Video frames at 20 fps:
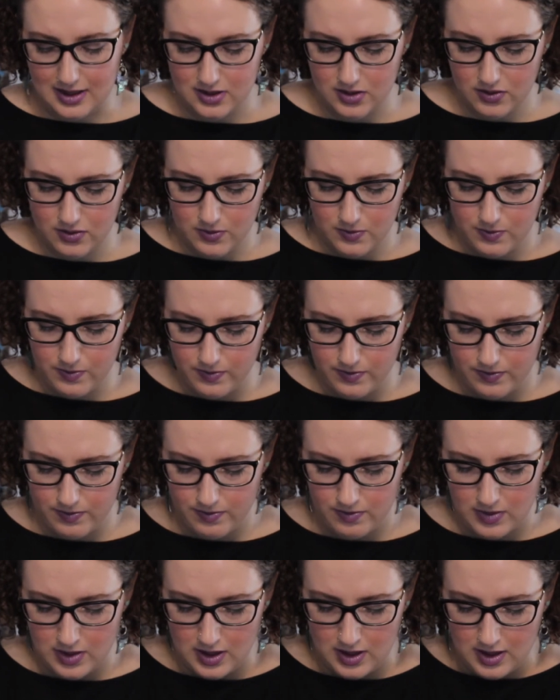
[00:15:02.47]
So
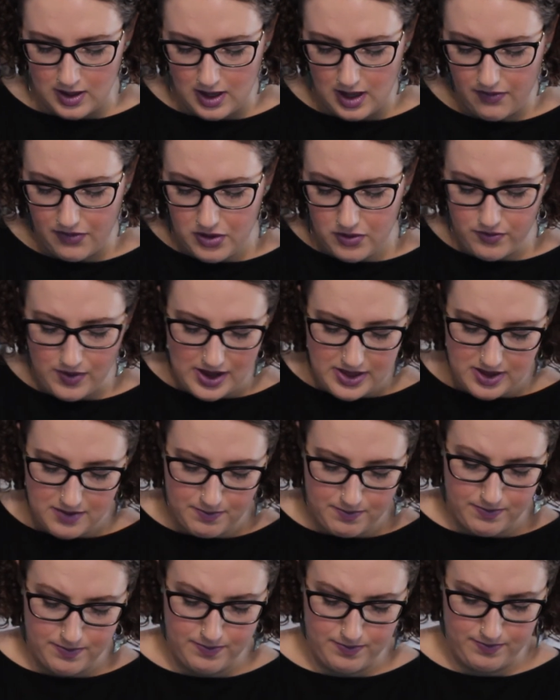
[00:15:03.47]
if you've read
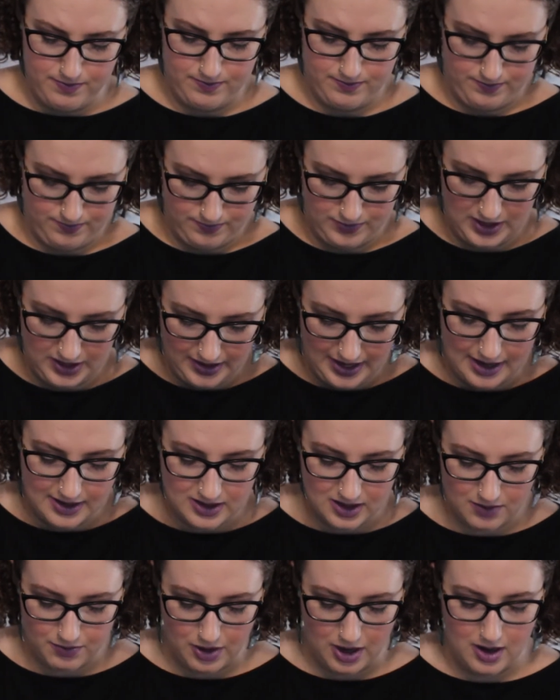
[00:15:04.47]
the Little House
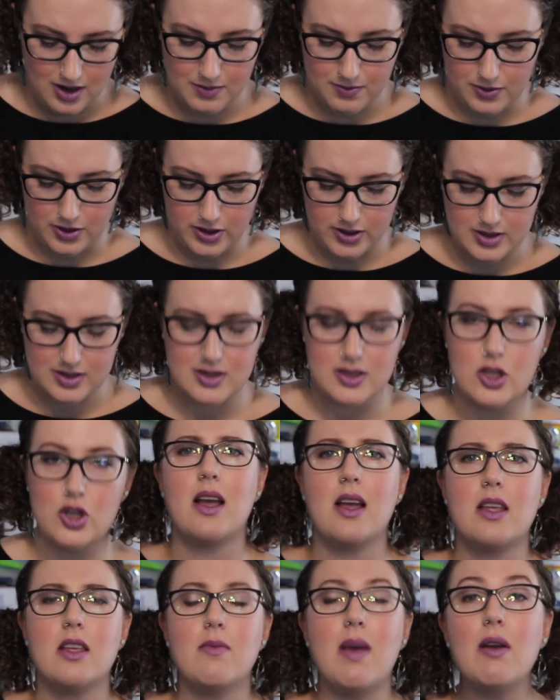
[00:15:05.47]
on the Prairie books,
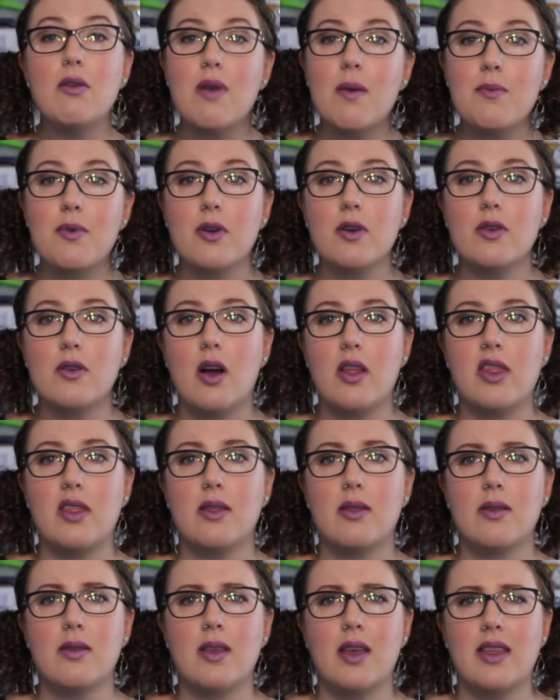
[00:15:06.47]
you might remember,
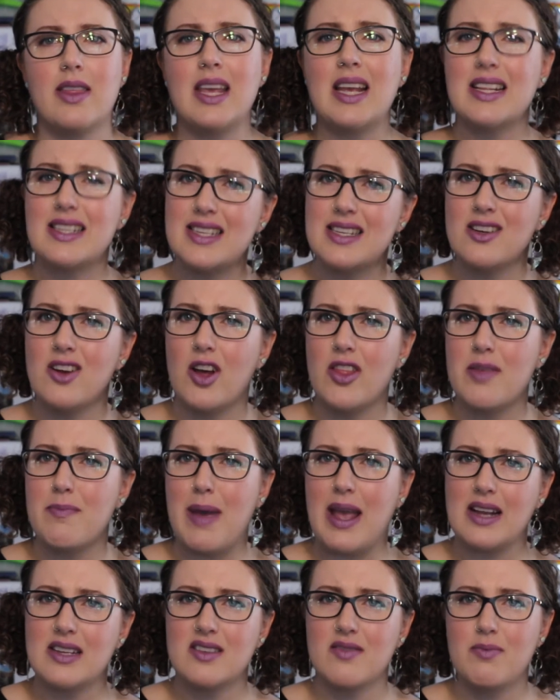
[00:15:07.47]
I think it's On the
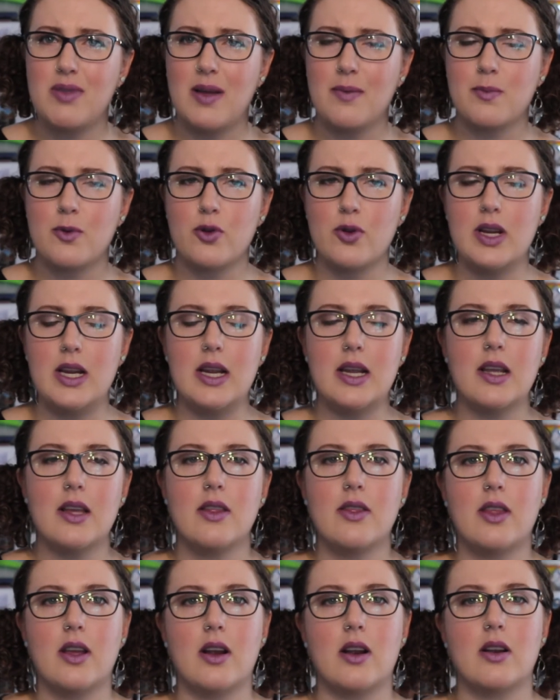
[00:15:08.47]
Banks of Plum Creek,
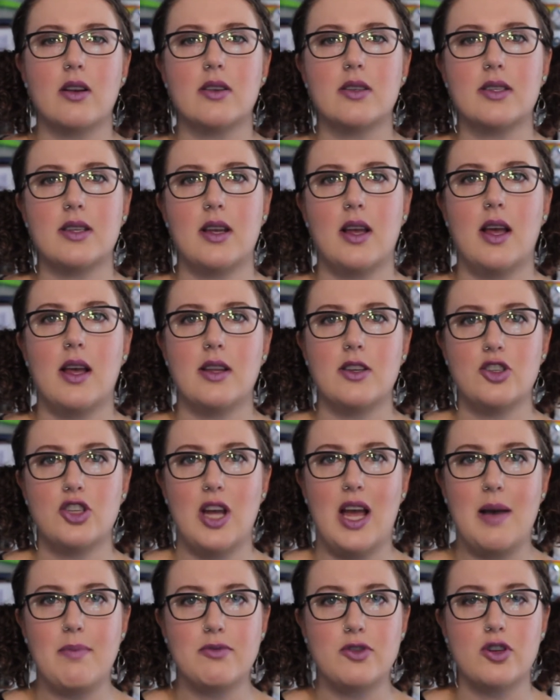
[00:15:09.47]
there's a
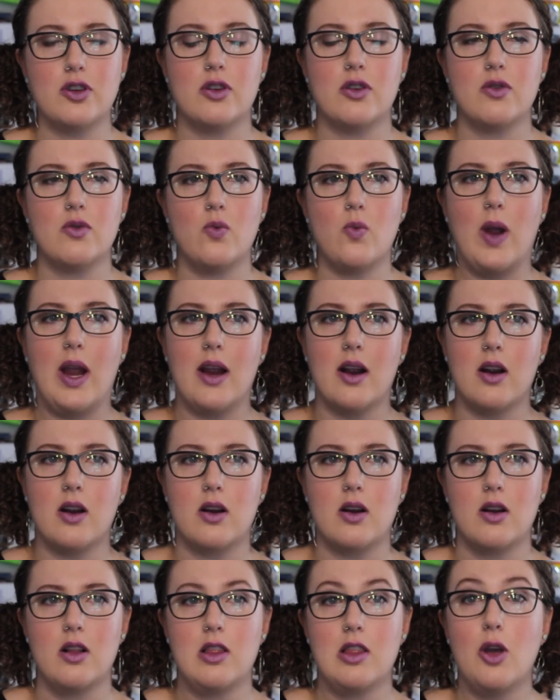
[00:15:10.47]
chapter
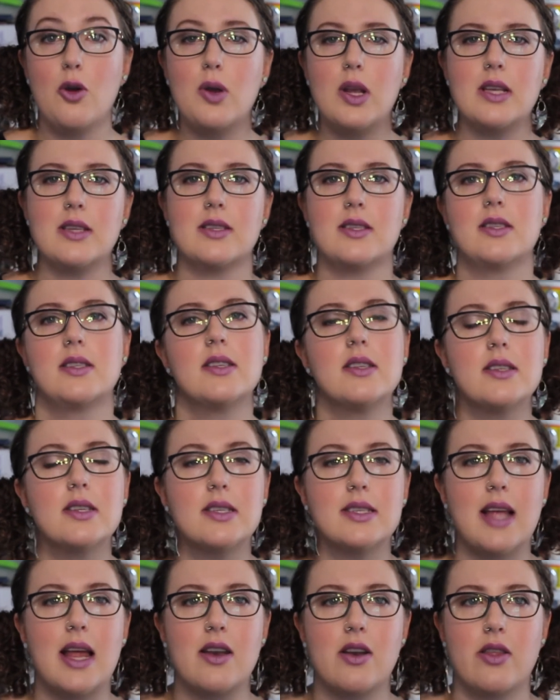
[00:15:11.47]
where locusts
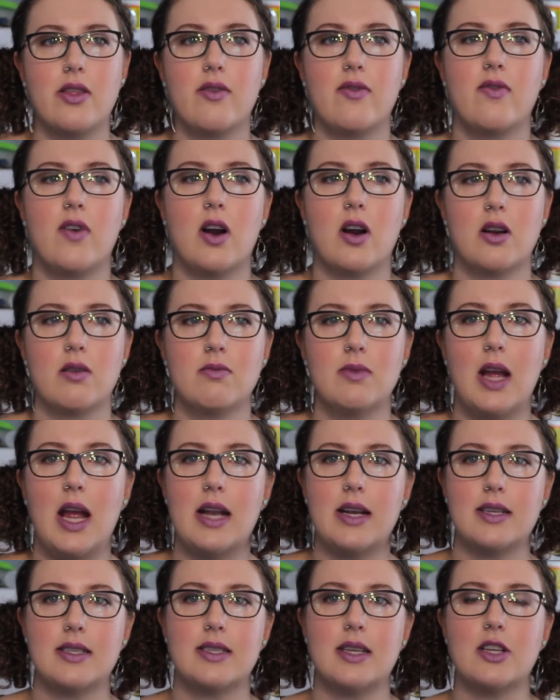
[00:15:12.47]
descend on the farm,
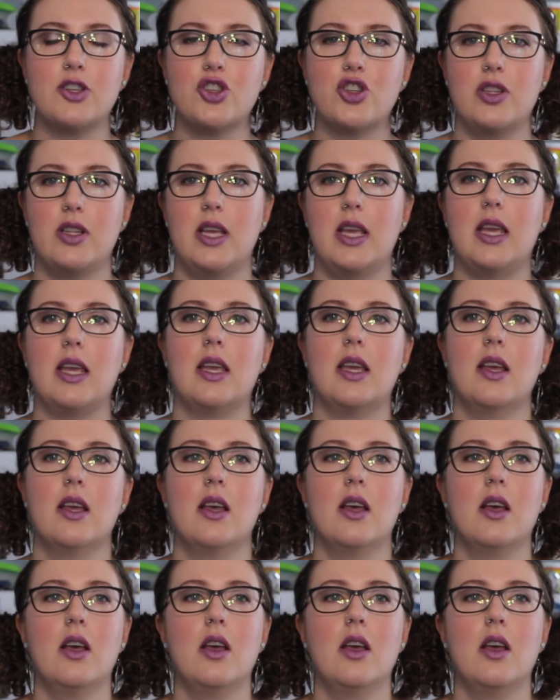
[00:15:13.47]
and essentially